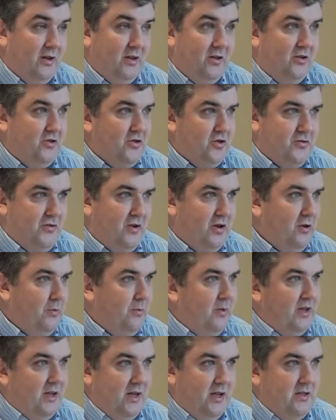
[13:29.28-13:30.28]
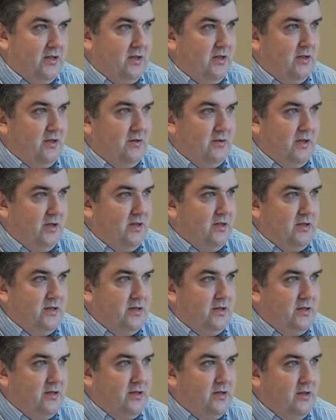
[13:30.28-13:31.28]
you just ring up and cancel those
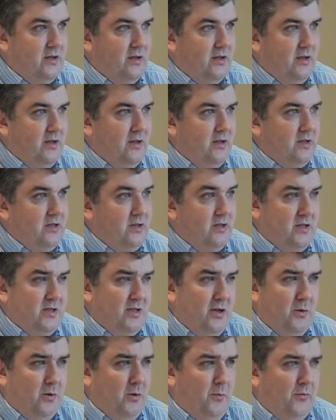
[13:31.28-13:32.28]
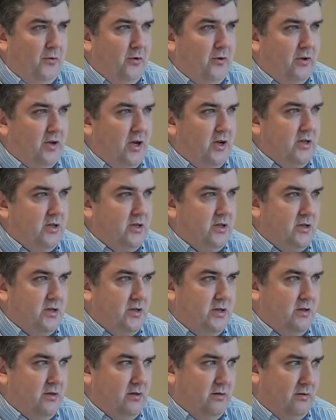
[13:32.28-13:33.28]
licenses. So there's no upfront
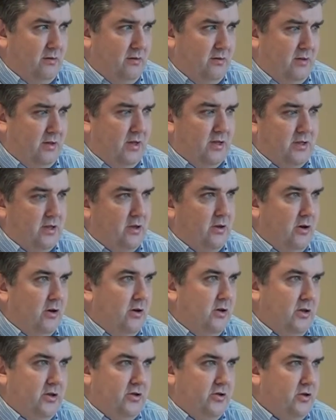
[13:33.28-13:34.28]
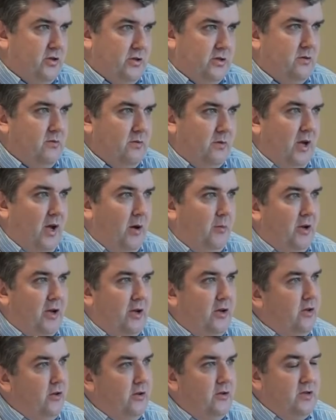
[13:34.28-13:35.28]
cost that's incurred, it's just how many
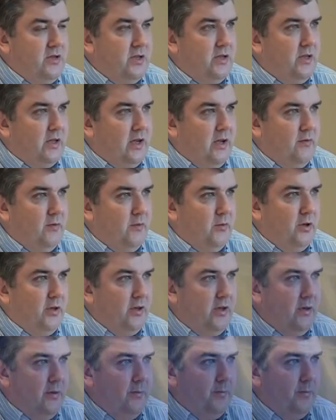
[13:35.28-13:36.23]
you use in a given month.